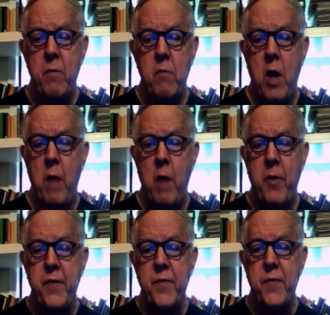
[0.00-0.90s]

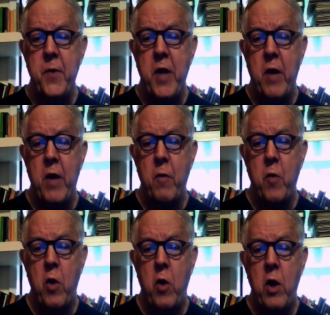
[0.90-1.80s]
Hominids, the
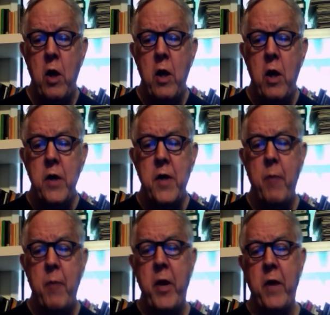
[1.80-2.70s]
Neanderthal,
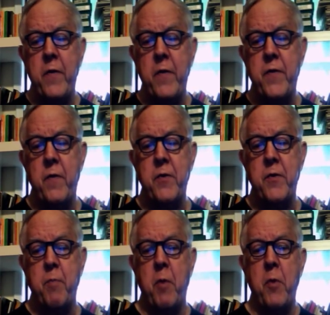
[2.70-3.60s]
dominating this
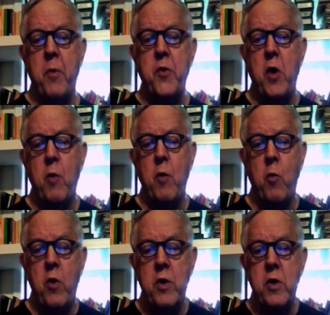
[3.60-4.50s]
purple dawn
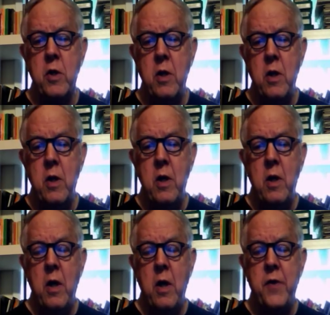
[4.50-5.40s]
world
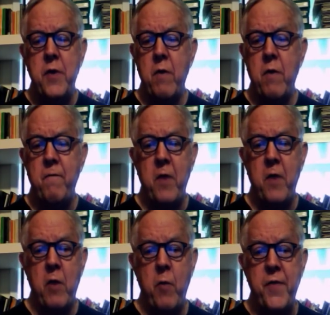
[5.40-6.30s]
until
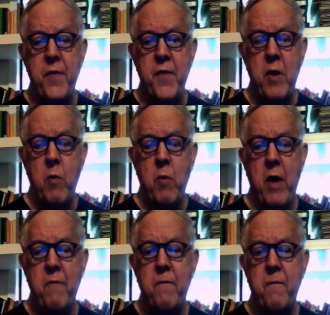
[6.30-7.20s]
fairly recently. We
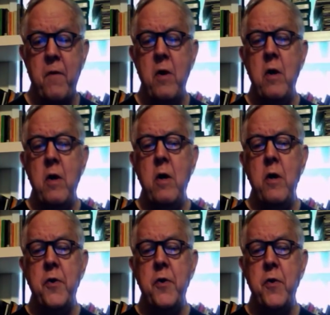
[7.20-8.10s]
have
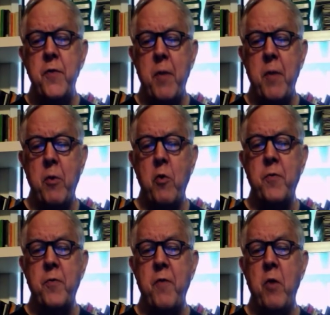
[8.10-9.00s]
two separate
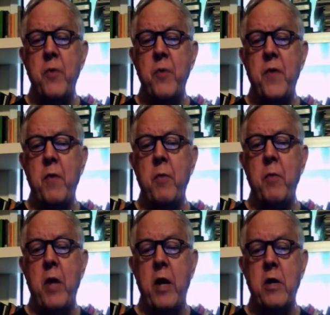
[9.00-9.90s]
groups of humans on the
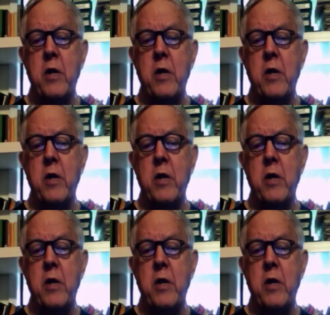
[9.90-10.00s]
planet,